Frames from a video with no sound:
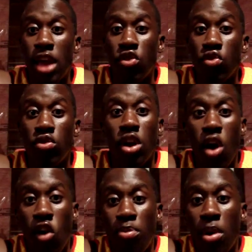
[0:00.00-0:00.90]
I use a
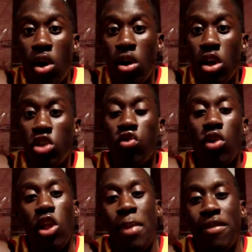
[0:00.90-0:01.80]
golf ball to
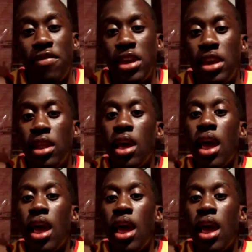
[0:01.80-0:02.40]
roll out my feet,